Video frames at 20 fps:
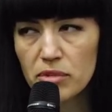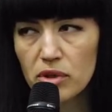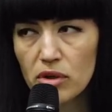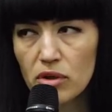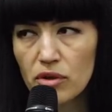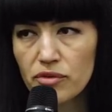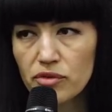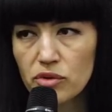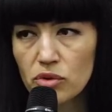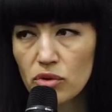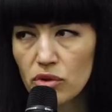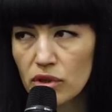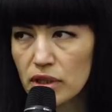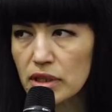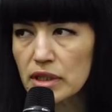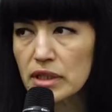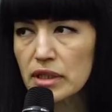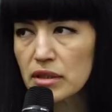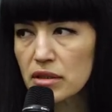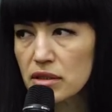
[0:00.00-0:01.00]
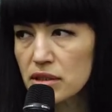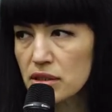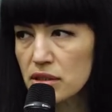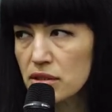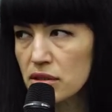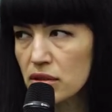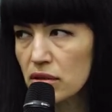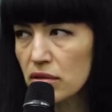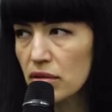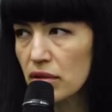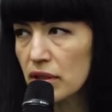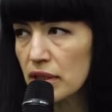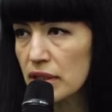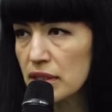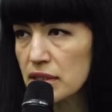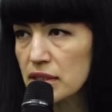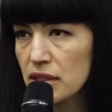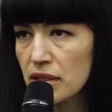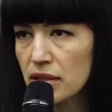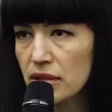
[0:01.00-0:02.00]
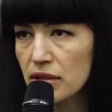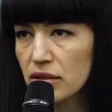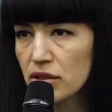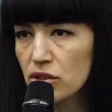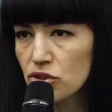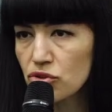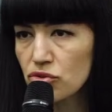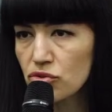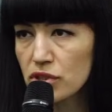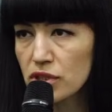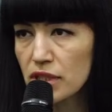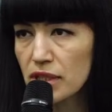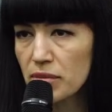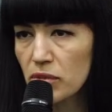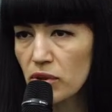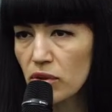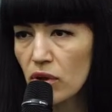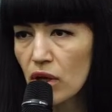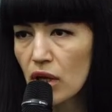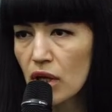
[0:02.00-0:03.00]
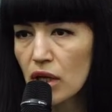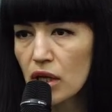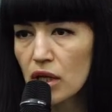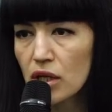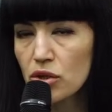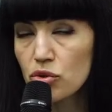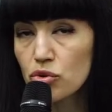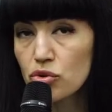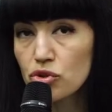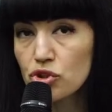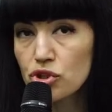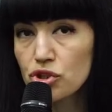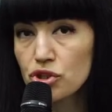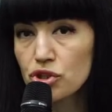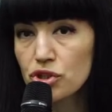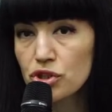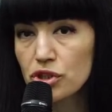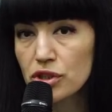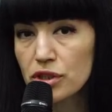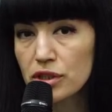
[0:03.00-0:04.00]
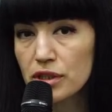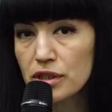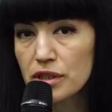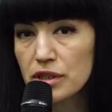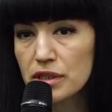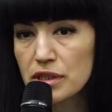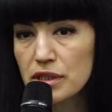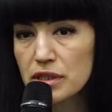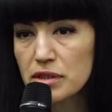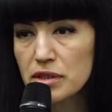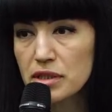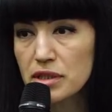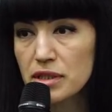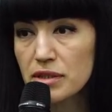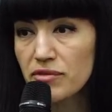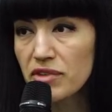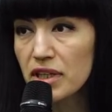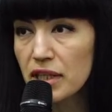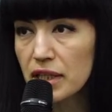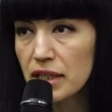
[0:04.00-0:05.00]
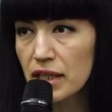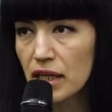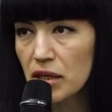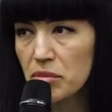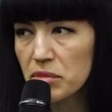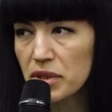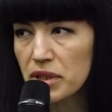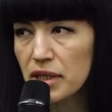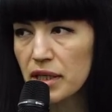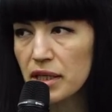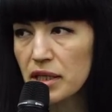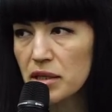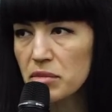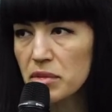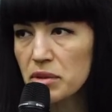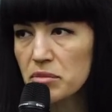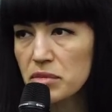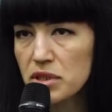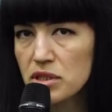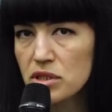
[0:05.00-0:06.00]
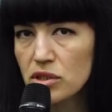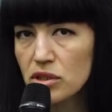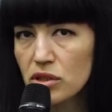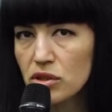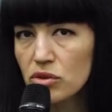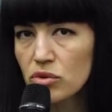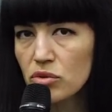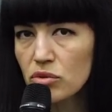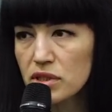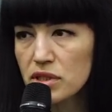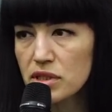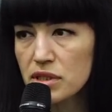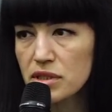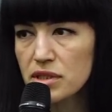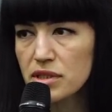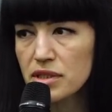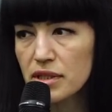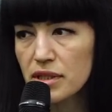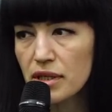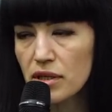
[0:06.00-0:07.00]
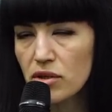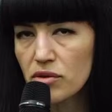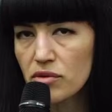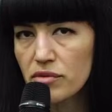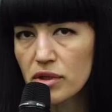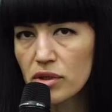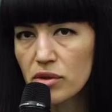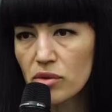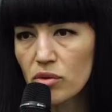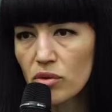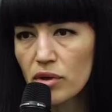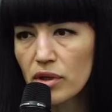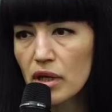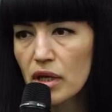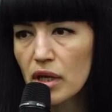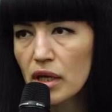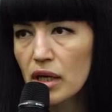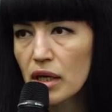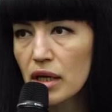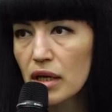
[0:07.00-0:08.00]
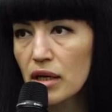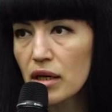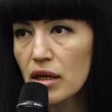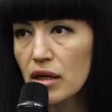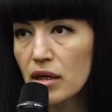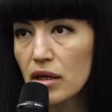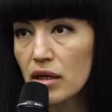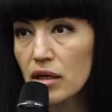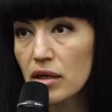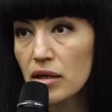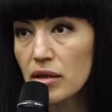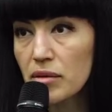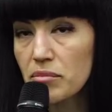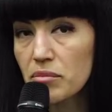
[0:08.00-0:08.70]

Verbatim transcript: day since the full-scale invasion of Russian aggression to our land. So the challenges that we faced uh, with this war